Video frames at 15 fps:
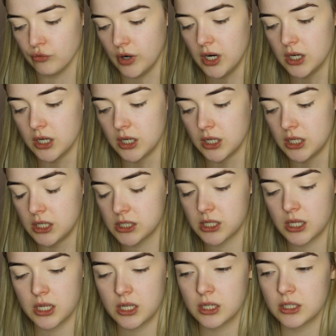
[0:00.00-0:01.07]

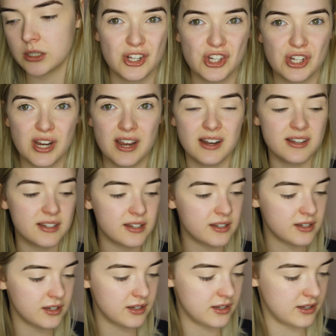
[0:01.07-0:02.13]
crease. I'm going to
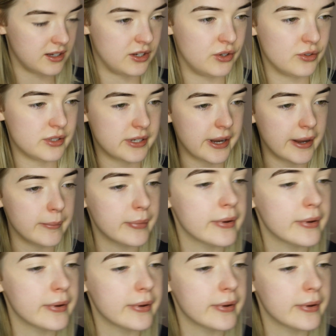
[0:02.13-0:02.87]
cheat and use